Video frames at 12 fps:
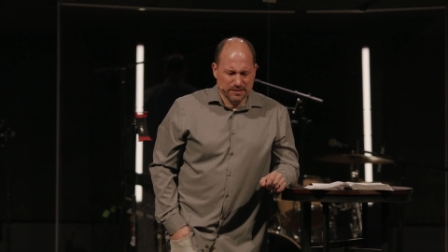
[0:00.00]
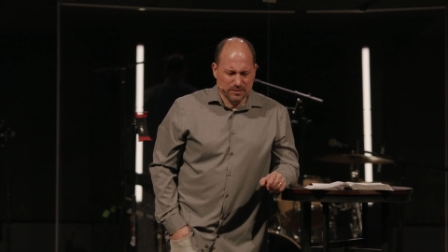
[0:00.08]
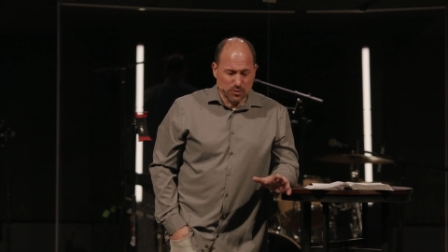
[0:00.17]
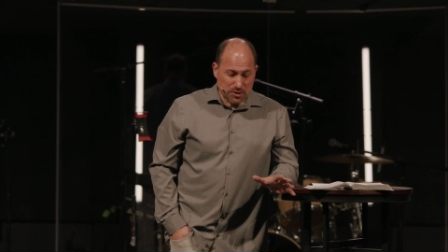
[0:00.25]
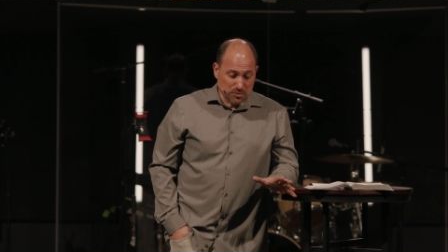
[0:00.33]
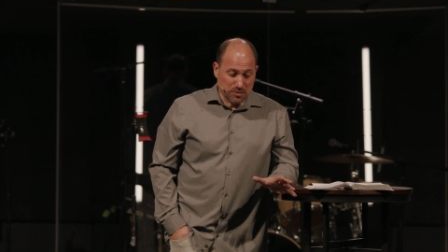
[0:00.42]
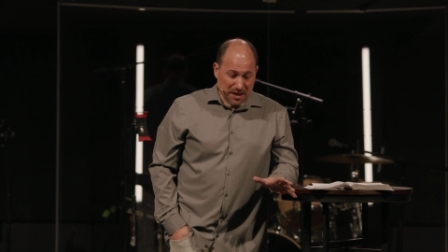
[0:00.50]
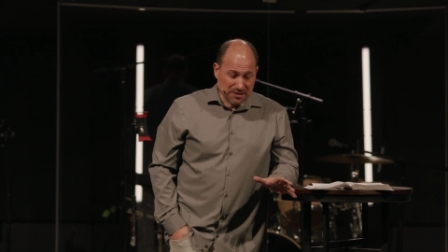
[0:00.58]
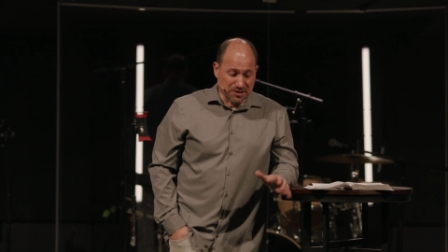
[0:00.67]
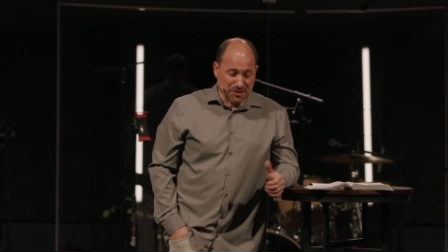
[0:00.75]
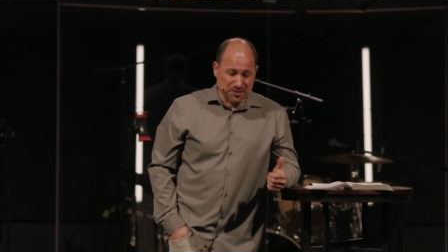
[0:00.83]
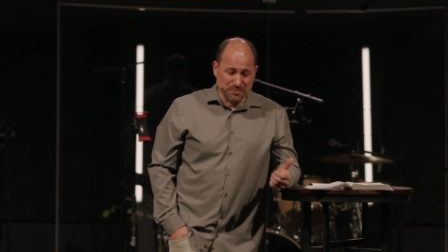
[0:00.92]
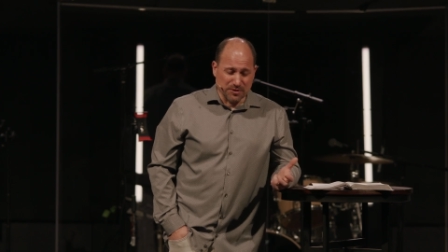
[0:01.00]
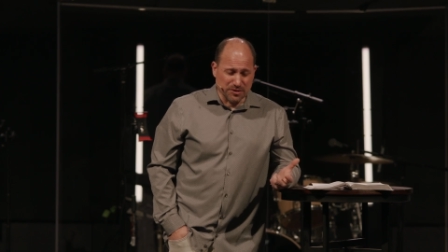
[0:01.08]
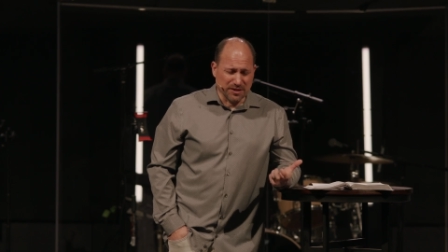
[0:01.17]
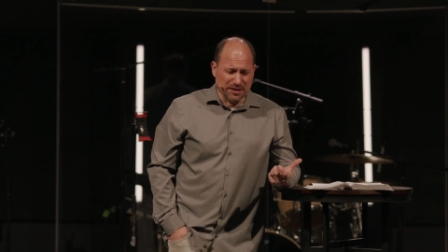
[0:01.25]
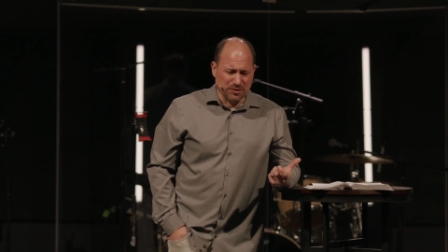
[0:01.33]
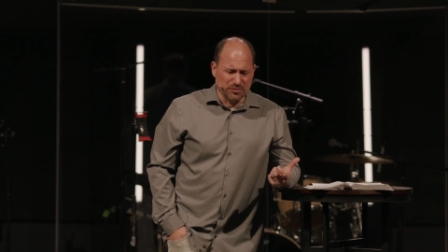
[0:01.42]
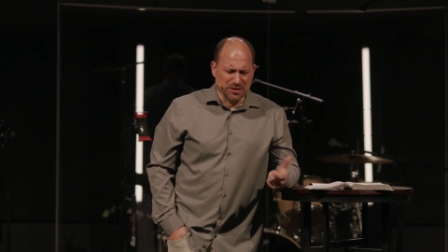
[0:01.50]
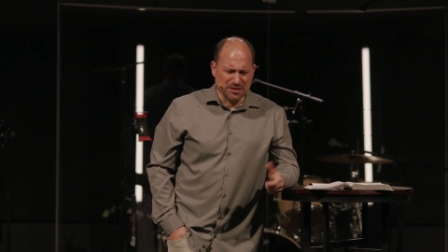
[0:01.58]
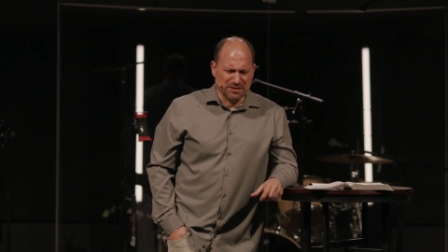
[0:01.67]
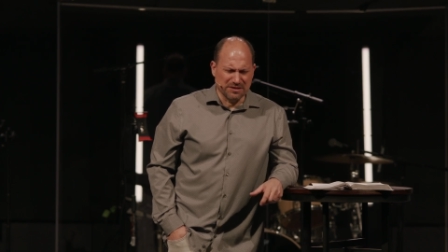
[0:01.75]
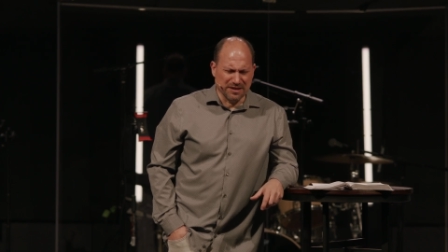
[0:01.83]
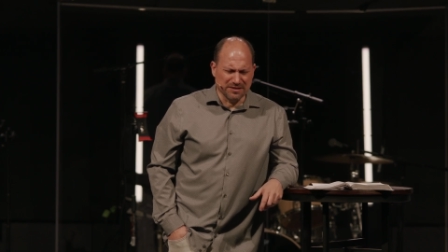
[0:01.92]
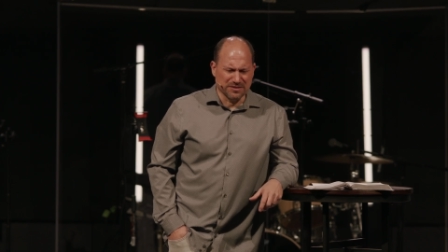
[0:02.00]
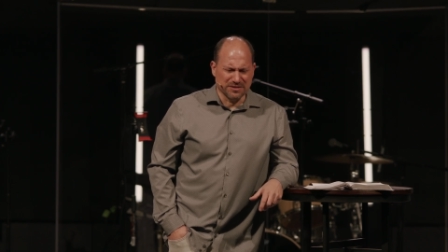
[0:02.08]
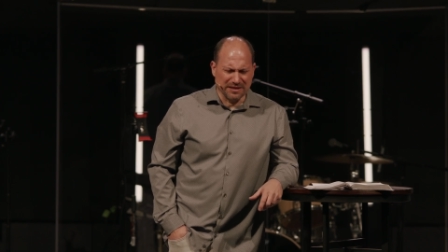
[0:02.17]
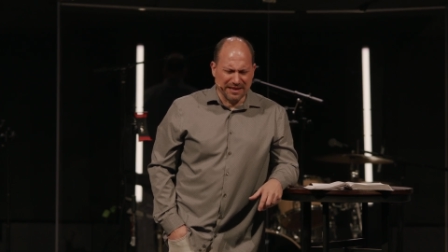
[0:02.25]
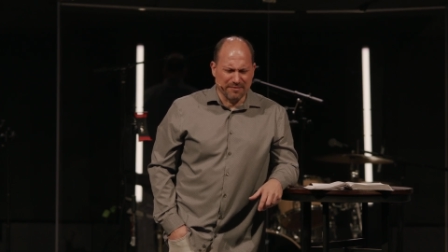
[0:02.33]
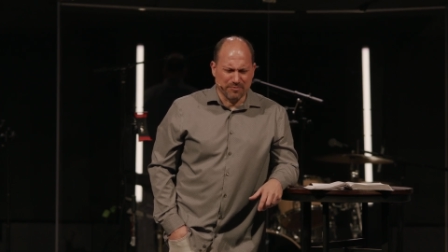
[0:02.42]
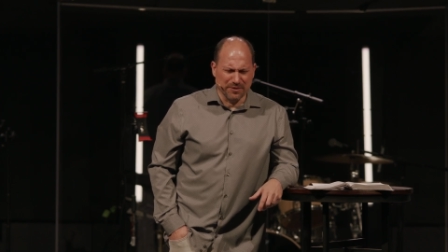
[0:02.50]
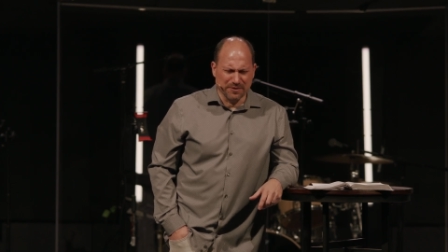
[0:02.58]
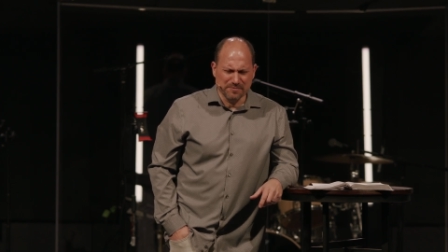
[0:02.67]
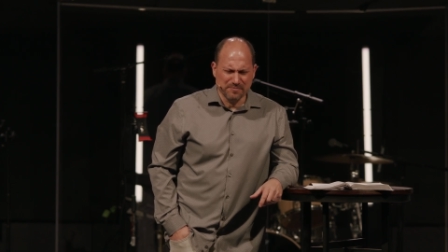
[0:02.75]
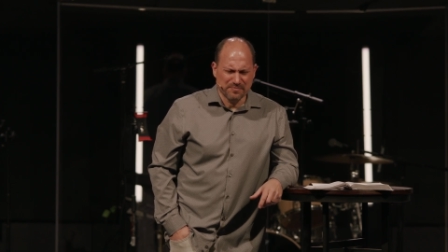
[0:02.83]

Would you touch us, much like you just touched the leper?